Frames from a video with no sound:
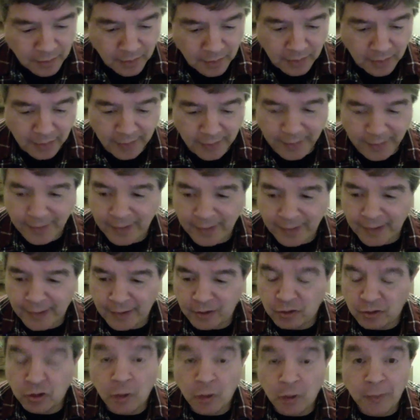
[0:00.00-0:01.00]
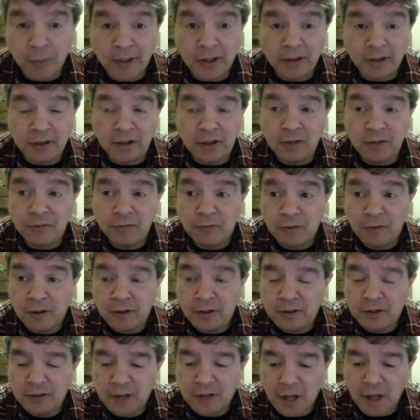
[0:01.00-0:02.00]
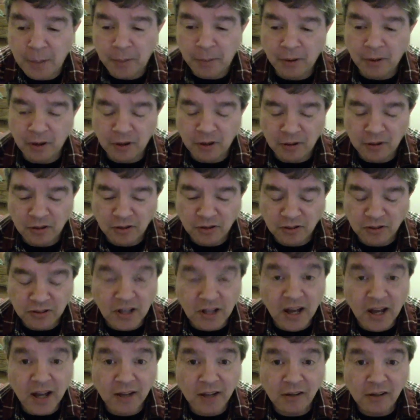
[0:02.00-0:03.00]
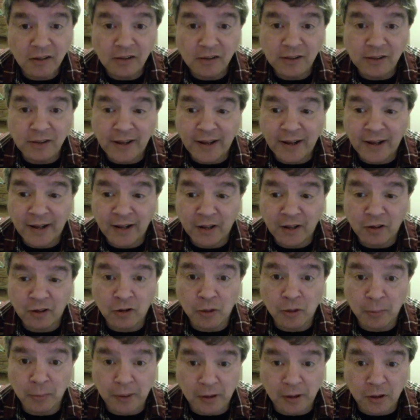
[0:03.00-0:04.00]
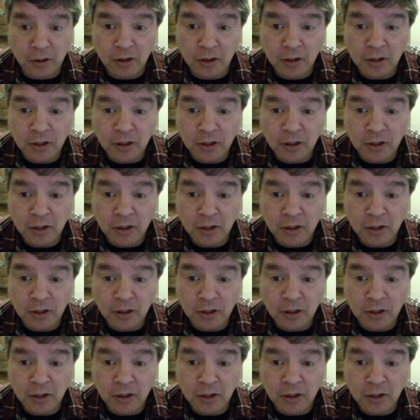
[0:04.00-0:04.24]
And it's going to be a different type of style, and it's going to be good.